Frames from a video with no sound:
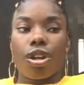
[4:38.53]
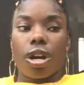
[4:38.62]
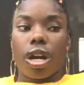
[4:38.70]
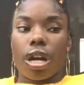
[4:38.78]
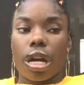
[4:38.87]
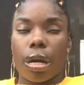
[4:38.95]

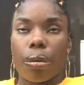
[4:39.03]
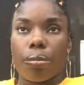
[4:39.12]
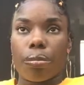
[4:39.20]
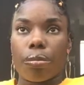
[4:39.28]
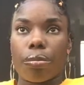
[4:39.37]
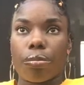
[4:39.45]

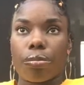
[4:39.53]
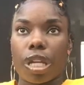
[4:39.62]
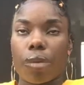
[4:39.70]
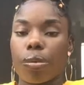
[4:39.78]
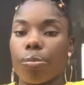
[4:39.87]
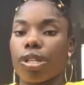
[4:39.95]
um,
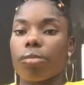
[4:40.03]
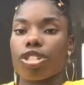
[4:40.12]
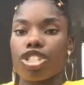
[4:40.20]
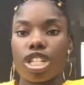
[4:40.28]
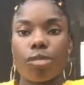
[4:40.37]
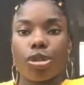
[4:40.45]
they will pretty
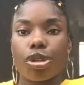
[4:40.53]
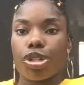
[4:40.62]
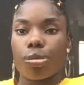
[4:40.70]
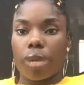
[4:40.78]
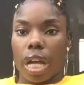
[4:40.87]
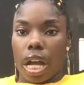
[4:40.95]
much email
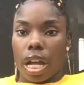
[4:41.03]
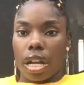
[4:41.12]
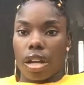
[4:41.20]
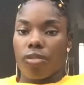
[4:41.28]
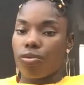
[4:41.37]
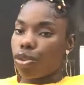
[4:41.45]
you back
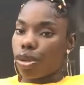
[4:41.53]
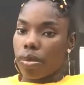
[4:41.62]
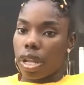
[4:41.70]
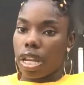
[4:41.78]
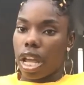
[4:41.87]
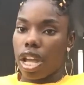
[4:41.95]

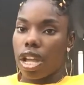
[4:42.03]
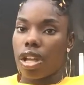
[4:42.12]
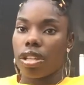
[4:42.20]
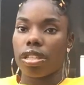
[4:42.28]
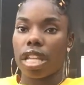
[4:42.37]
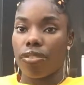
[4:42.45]
confirming that
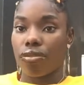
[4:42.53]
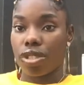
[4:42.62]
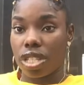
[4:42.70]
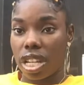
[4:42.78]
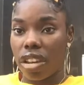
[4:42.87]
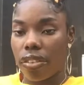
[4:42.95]
they've
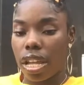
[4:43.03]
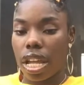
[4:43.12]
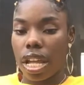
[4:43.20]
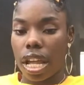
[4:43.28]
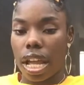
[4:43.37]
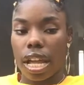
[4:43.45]
received
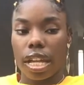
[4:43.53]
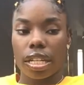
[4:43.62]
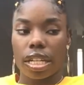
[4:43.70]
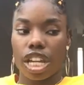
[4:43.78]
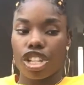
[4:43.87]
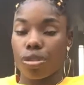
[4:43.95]
it
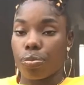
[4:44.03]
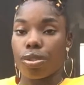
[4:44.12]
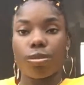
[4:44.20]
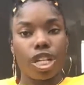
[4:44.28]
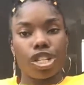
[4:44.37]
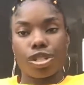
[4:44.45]
and that you're
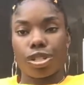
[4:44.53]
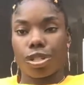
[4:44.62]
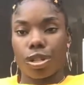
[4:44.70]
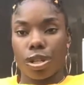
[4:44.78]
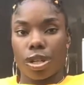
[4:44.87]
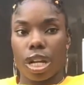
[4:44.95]

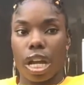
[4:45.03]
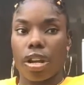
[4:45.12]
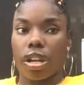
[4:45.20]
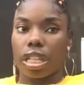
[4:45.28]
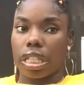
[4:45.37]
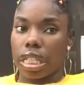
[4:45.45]
pre-registered and
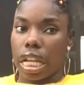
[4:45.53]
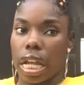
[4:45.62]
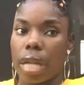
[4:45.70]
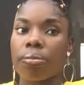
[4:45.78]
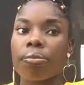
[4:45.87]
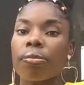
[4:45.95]
on the
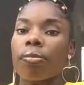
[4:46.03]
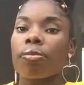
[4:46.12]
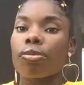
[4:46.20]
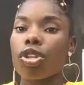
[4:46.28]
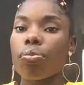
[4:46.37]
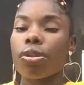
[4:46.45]
day
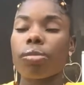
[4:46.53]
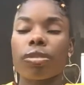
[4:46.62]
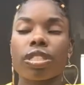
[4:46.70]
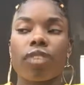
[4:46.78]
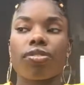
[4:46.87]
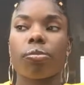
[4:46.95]
you pretty
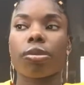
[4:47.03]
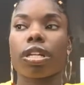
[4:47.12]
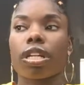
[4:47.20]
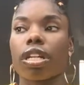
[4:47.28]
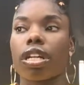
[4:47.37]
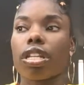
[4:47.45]
much have to
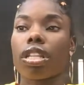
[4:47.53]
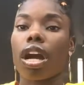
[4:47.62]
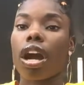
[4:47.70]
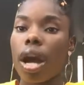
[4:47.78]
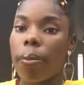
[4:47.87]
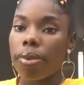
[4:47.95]
bring the
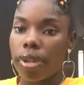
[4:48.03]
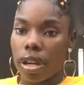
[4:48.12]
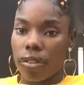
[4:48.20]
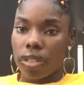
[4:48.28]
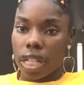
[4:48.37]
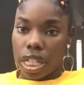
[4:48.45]
copy
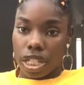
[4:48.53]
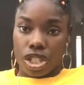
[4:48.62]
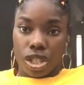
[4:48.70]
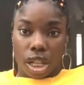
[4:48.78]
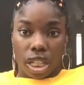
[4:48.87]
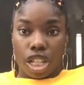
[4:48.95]
of the
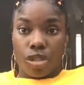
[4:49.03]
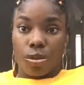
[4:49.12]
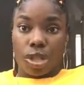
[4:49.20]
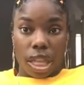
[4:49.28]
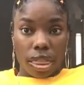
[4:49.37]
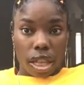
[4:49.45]
headshot that you
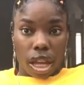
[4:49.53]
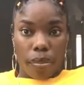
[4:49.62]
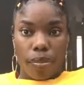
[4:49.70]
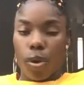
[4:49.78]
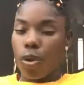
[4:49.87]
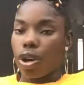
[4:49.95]
sent
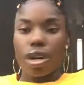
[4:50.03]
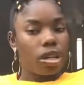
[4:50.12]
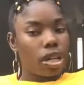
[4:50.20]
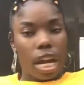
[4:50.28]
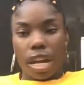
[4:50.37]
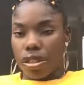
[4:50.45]
them or
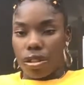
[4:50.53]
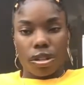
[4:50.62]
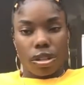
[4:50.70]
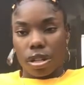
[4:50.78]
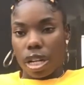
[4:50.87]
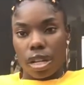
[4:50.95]

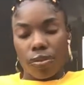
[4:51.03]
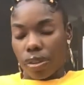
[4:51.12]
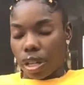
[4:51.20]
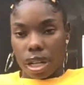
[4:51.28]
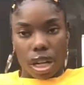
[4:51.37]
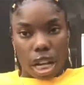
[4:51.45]
either a
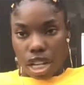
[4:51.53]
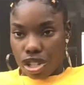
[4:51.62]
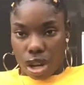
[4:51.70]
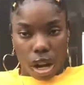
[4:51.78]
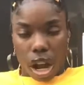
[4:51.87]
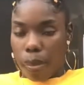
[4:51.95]
different
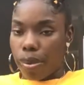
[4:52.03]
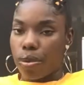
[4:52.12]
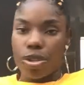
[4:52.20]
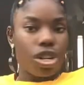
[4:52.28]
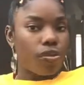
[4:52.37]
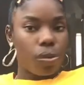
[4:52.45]
headshot copy
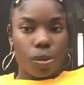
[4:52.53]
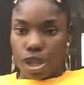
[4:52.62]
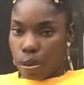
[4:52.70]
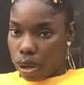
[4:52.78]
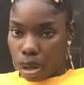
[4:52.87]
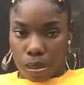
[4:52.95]
whichever one
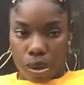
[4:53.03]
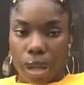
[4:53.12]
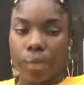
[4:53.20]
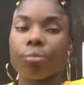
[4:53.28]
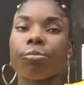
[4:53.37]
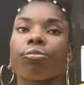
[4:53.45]
you want to bring